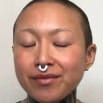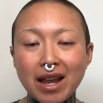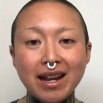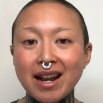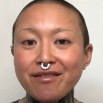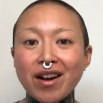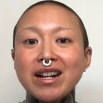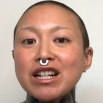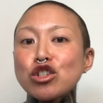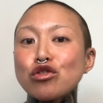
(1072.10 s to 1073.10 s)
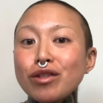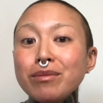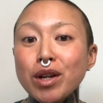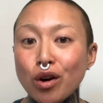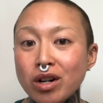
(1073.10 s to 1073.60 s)
And I found it
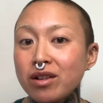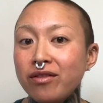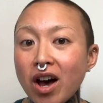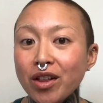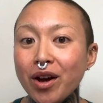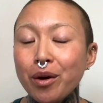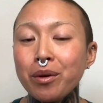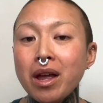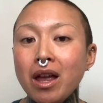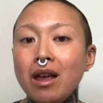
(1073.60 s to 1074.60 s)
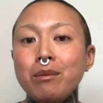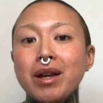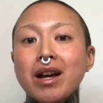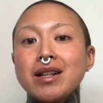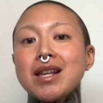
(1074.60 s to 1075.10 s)
extremely hard to follow,
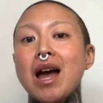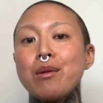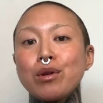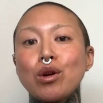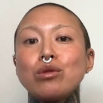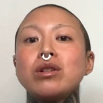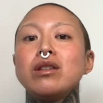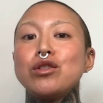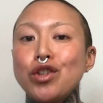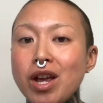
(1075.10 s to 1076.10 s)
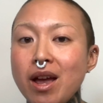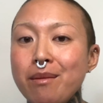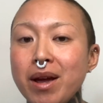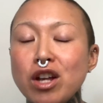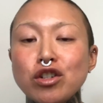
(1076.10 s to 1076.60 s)
because I would go to the gym
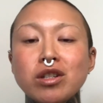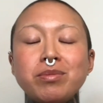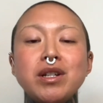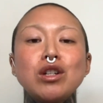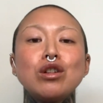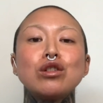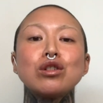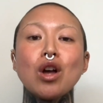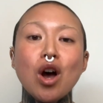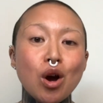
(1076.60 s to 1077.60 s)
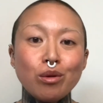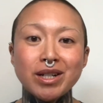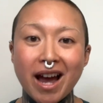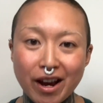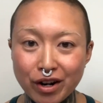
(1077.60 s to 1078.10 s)
and just be so
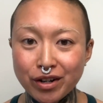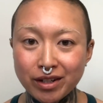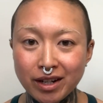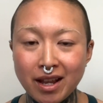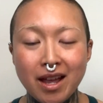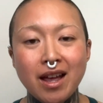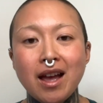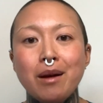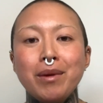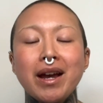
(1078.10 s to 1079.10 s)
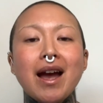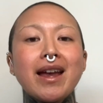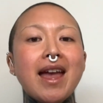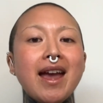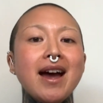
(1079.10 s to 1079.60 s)
tired. I'm like, I
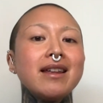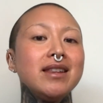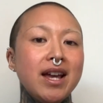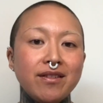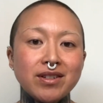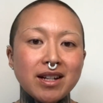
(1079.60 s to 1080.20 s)
can't lift.